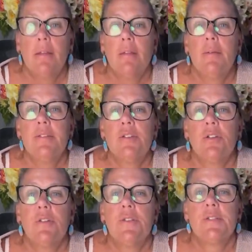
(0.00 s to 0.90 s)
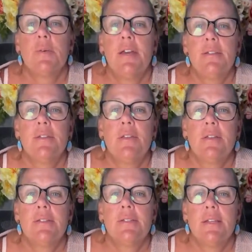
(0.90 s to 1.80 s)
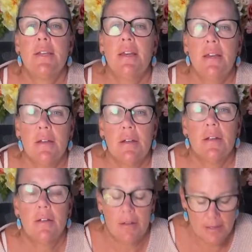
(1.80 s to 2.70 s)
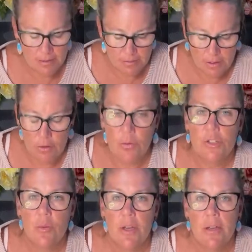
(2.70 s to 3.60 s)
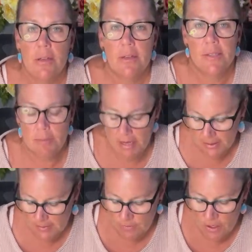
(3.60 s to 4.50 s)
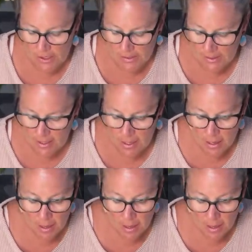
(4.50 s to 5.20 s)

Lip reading: Let me turn it this way so you can see, or I don't know which way is the best for you to see.